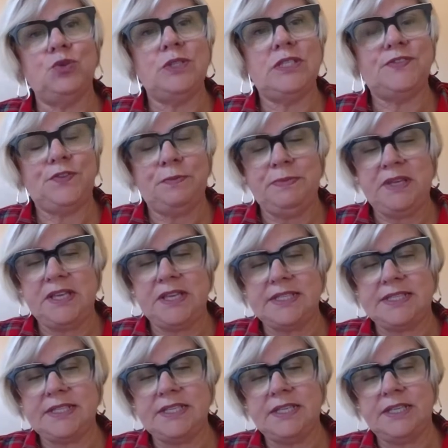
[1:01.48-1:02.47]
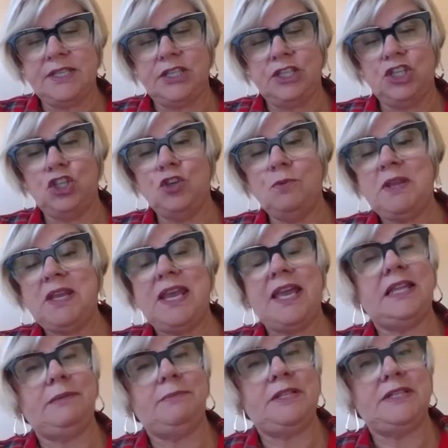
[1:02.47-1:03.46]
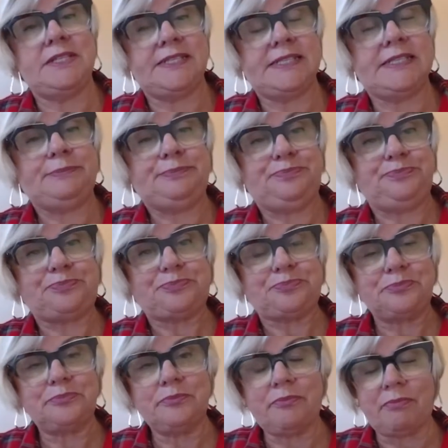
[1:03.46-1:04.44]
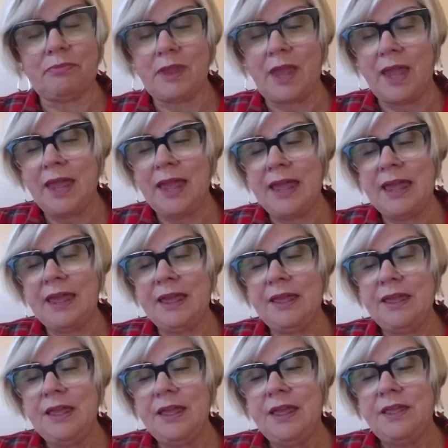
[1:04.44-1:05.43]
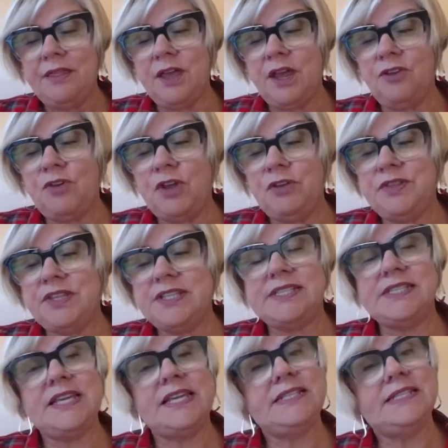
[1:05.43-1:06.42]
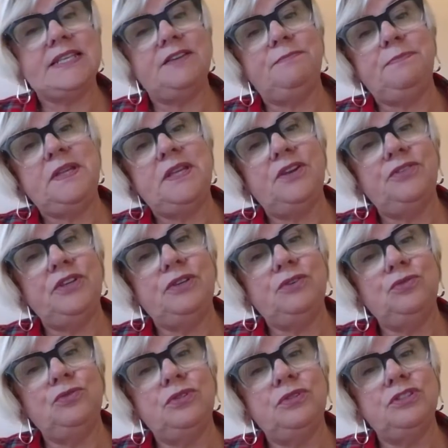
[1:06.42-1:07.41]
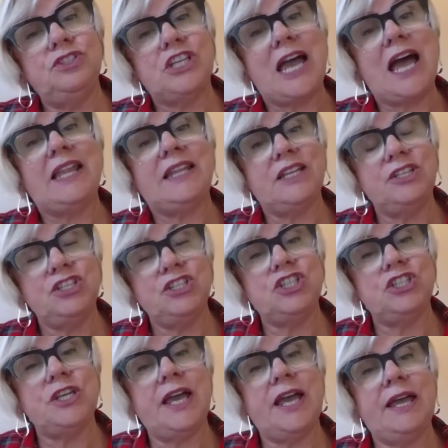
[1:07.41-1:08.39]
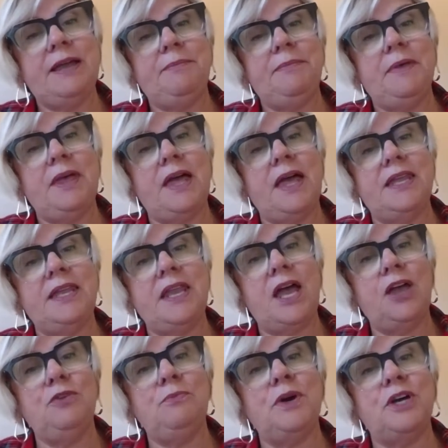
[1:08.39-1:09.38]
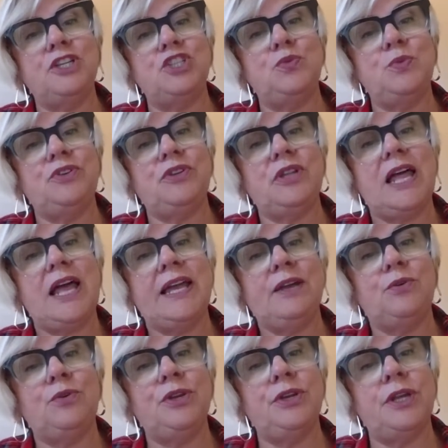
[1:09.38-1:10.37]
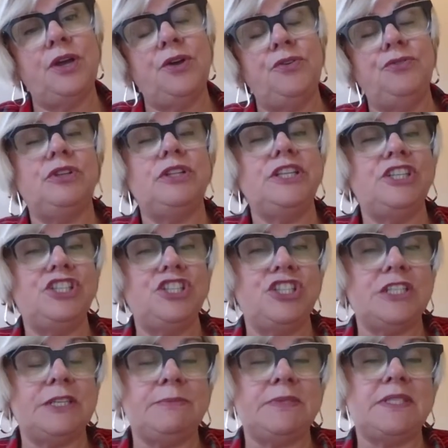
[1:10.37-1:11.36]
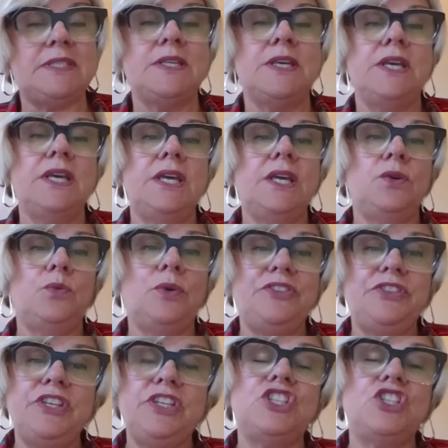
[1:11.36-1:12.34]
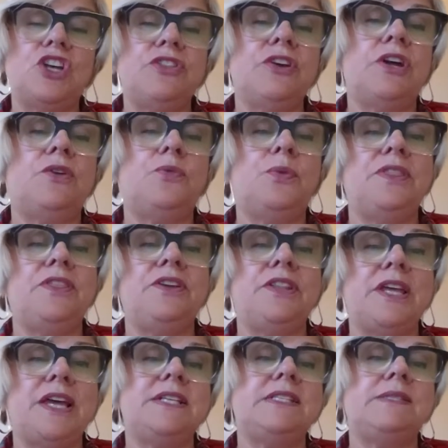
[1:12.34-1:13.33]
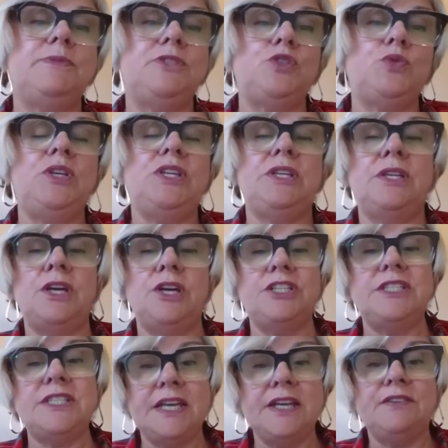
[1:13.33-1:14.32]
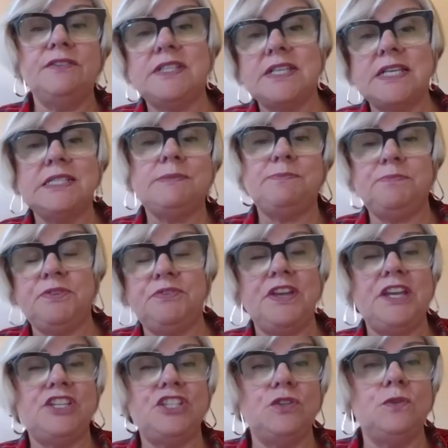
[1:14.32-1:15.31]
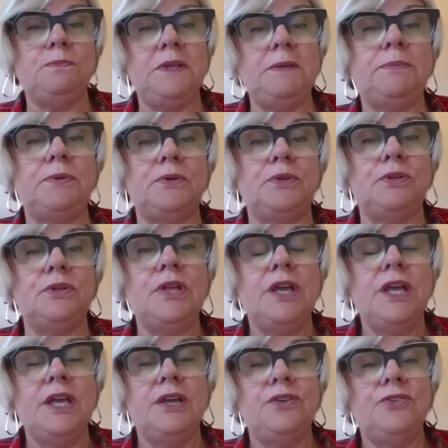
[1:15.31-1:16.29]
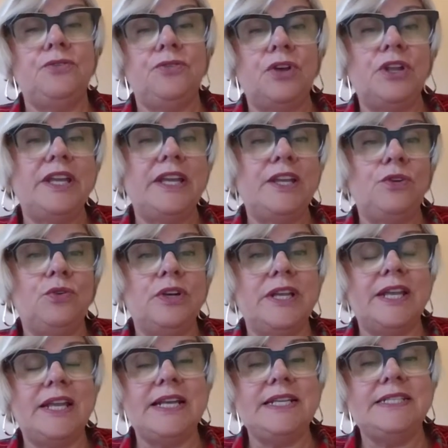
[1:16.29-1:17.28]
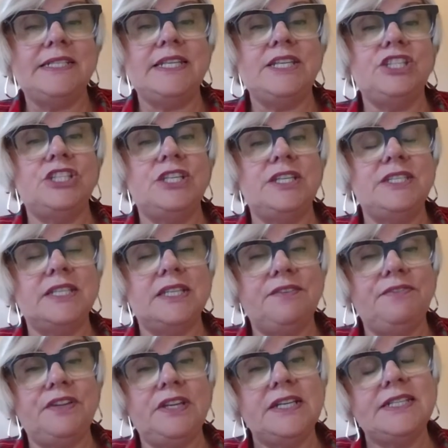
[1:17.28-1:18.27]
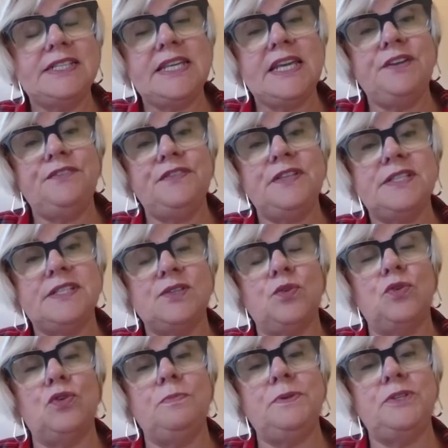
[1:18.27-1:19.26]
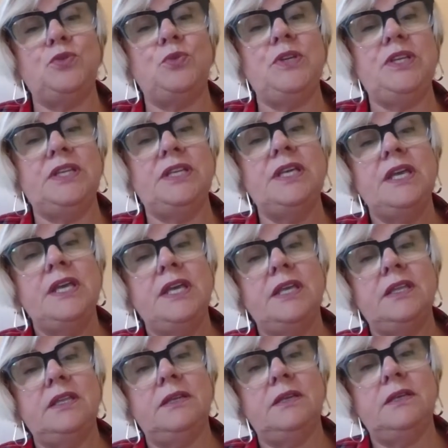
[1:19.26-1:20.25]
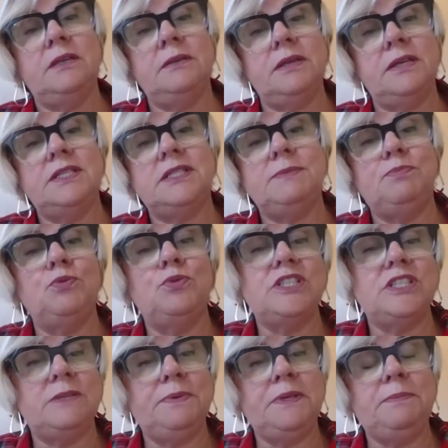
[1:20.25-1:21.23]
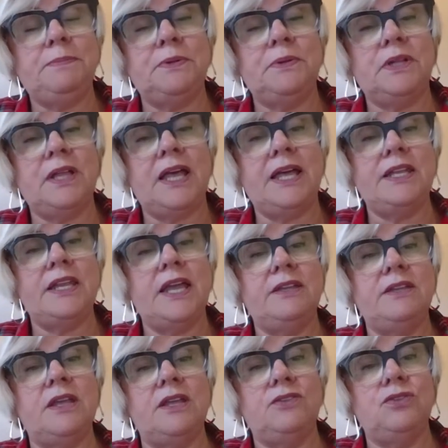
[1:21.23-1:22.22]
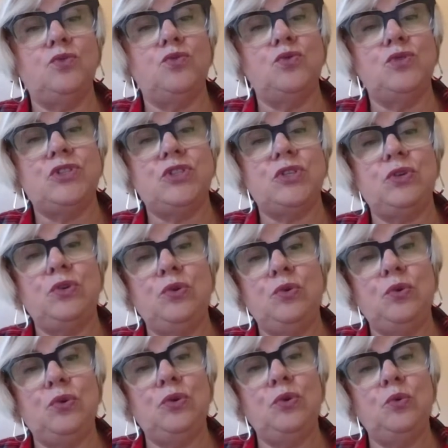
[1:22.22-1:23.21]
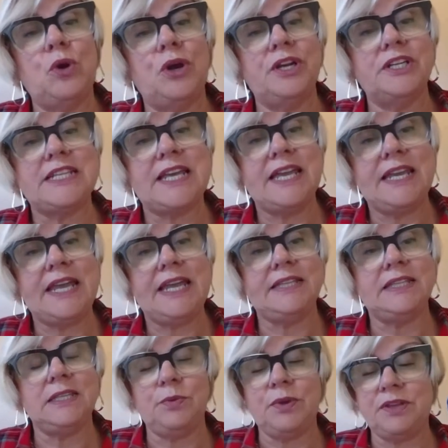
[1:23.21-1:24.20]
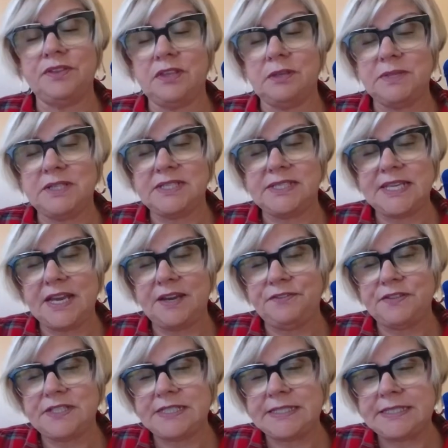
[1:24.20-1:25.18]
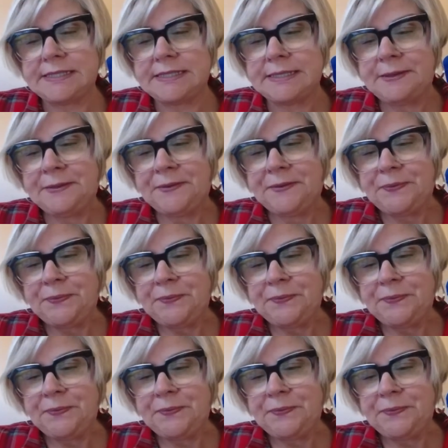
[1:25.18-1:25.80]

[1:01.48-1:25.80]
shows, for me, it's the human elements that around these things that have been a real challenge, and how much we rely on our relationships with each other, whether that's between ourselves as professional people running an organisation and delivering a service, or between the supported people and those who work directly with them in services.